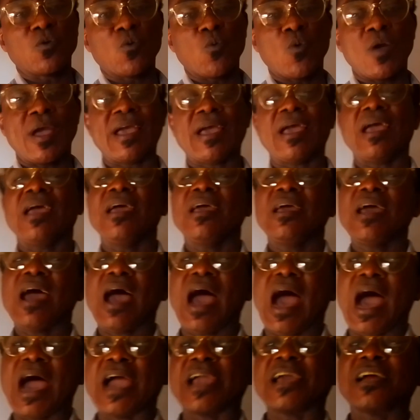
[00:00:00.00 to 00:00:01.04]
where
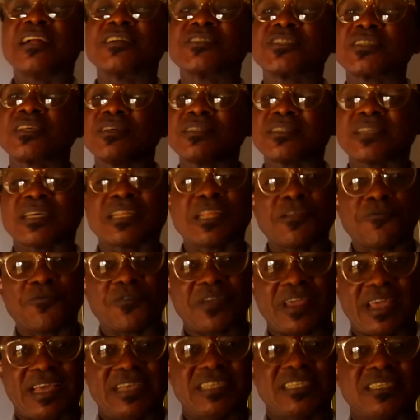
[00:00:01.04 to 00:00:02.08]
IELTS
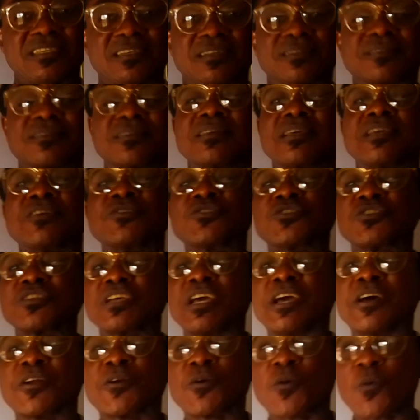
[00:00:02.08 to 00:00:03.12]
certification is
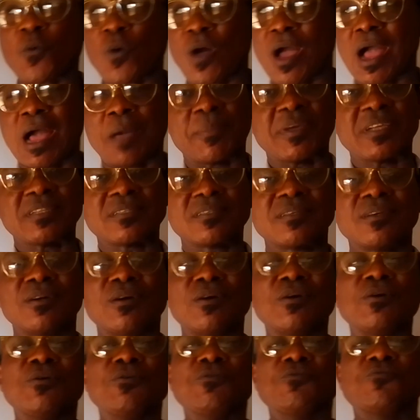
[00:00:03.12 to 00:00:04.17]
a requirement
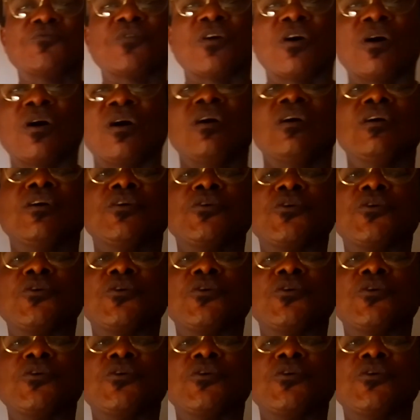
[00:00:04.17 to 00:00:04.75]
for